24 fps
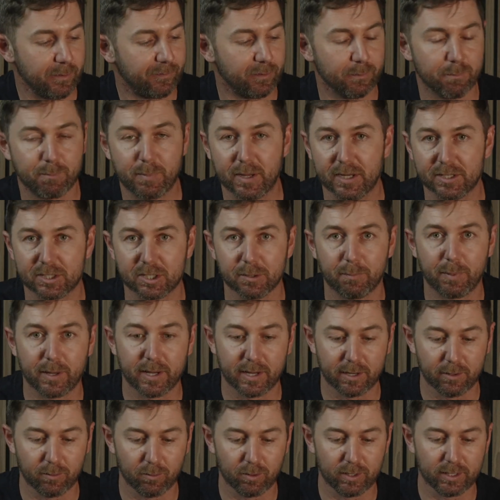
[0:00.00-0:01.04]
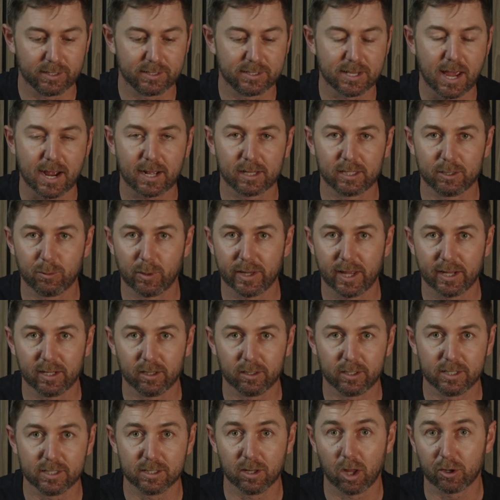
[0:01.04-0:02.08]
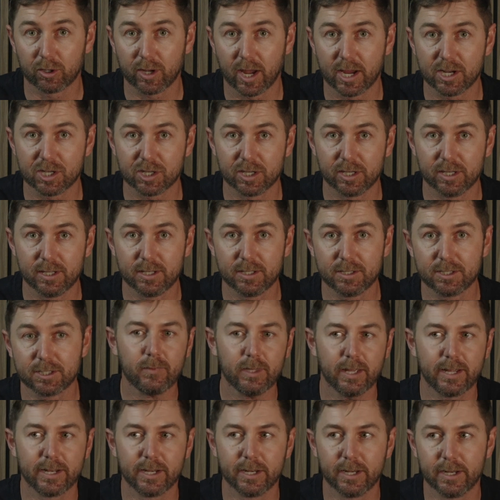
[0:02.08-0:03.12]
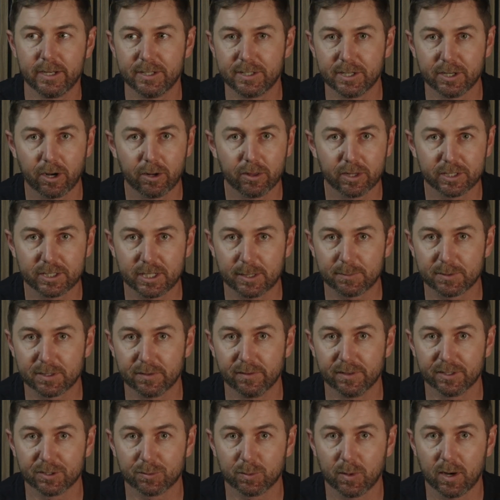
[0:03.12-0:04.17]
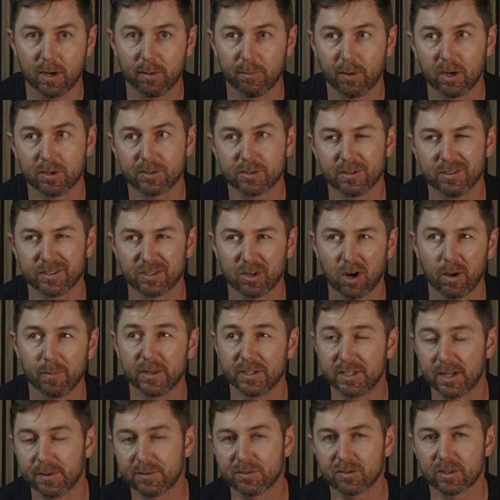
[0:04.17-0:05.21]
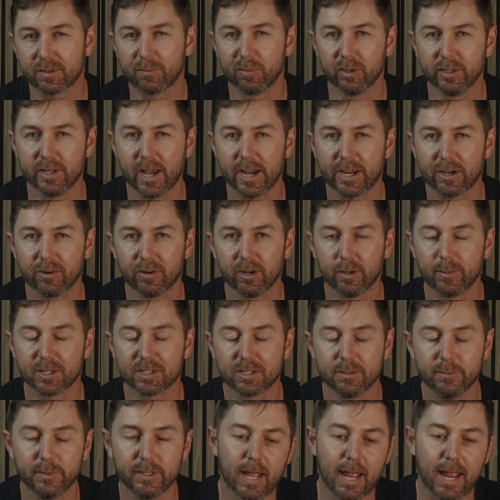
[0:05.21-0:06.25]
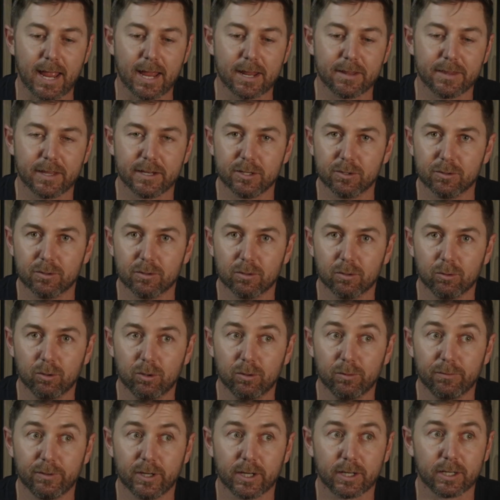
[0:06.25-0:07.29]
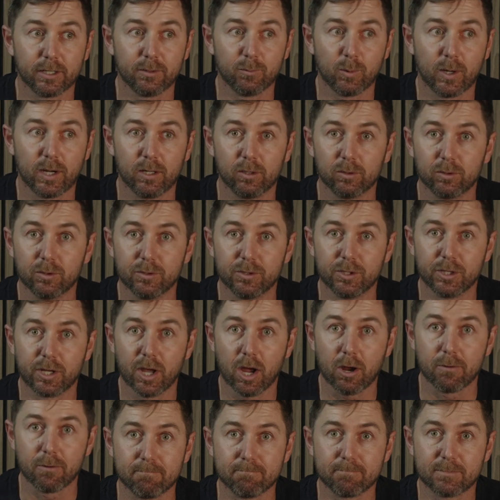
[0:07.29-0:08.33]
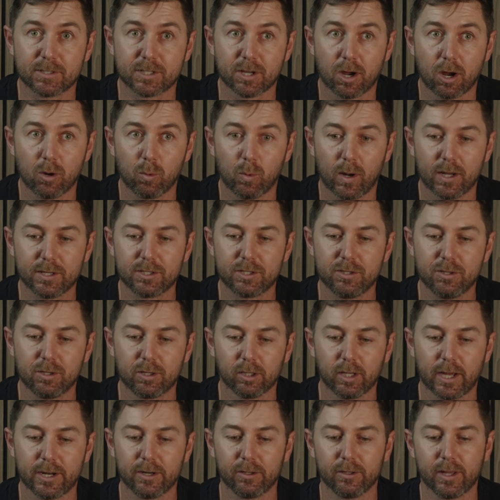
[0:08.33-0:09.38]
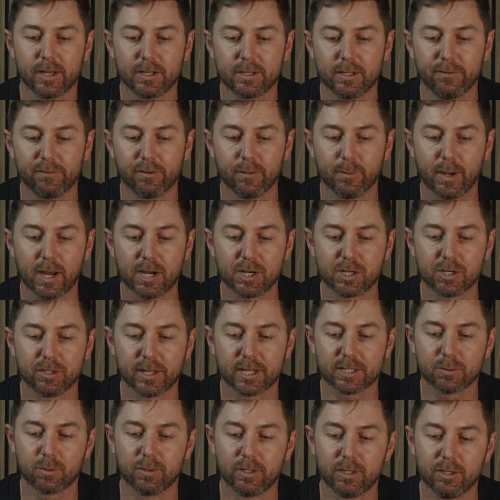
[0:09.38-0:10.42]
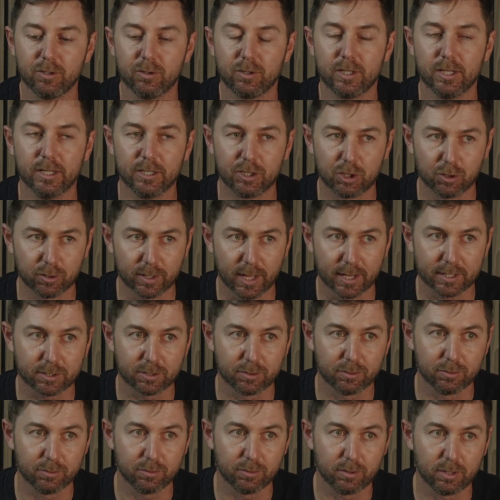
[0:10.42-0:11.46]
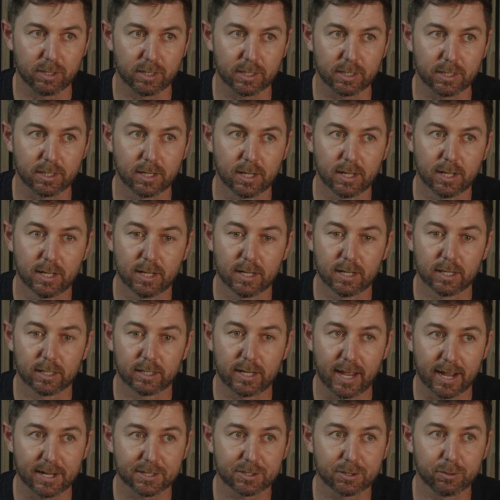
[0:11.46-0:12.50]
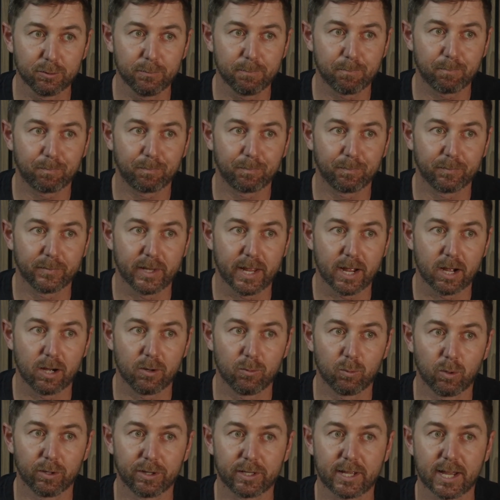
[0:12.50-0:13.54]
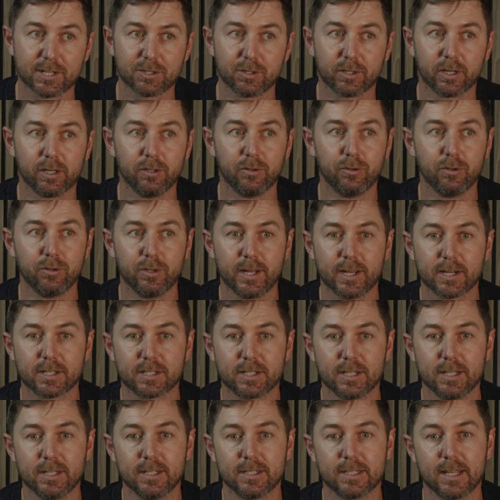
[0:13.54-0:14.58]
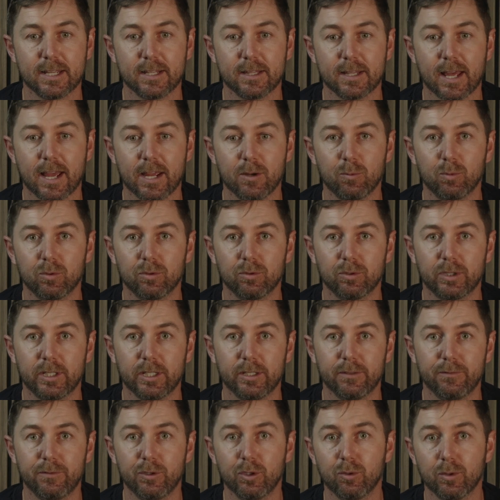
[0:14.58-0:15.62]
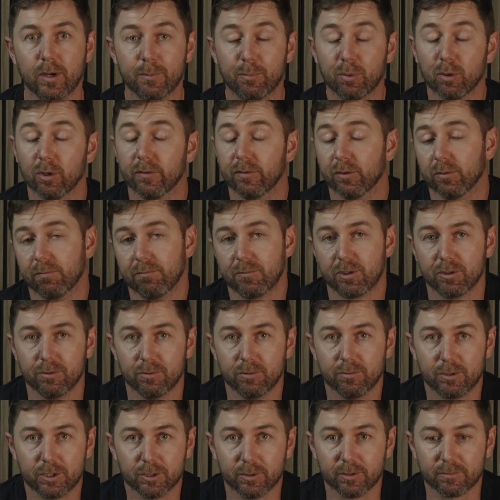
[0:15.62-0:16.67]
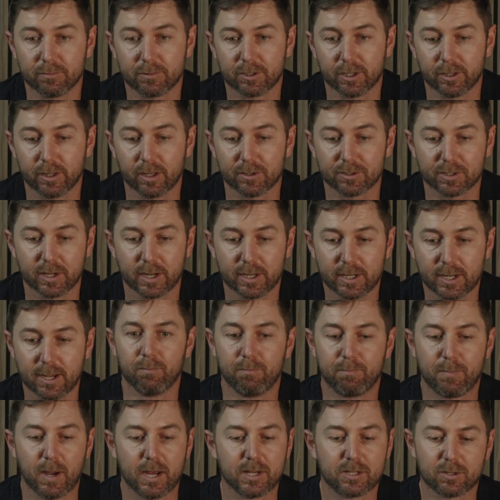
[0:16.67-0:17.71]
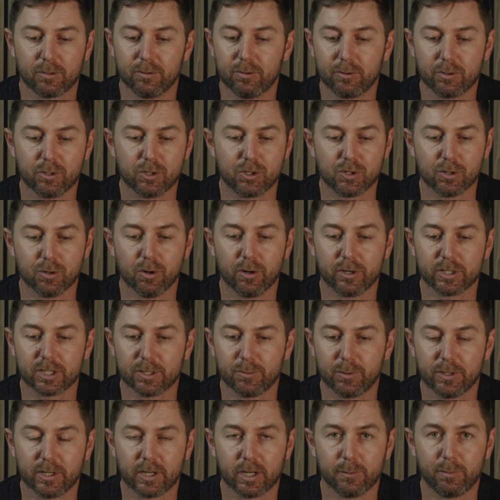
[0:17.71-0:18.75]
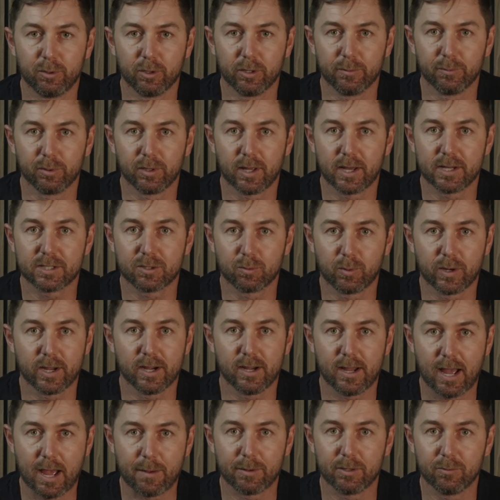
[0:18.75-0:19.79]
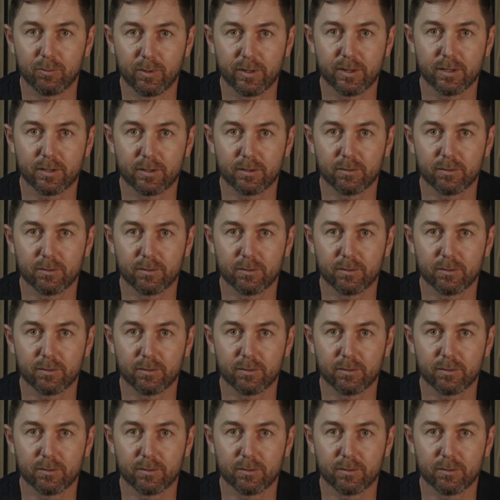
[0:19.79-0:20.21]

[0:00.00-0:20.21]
pit to pit exactly where that location is, and you need to know the depths of it as well. Most of the time the depths are pretty accurate, I must admit, and then you're all fucking well good to go. So once you collate all that information, that's when you issue that to the council. Now, what the council are going to do next is then they will give you approval to do it. So they'll say, yep, based on all your drawings and what you're going to put in place, we are happy with it.